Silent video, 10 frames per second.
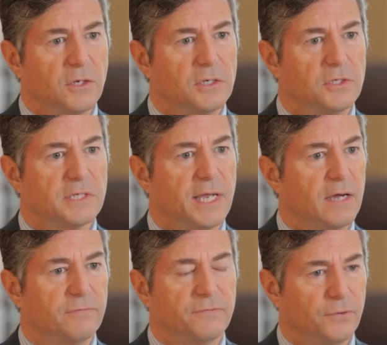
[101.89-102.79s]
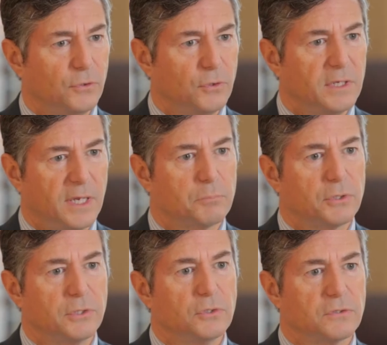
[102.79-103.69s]
you can just have food and
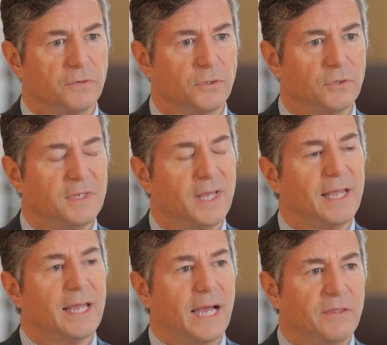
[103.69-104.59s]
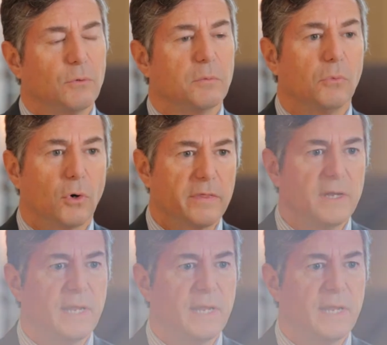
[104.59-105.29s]
produce food. I think we're more than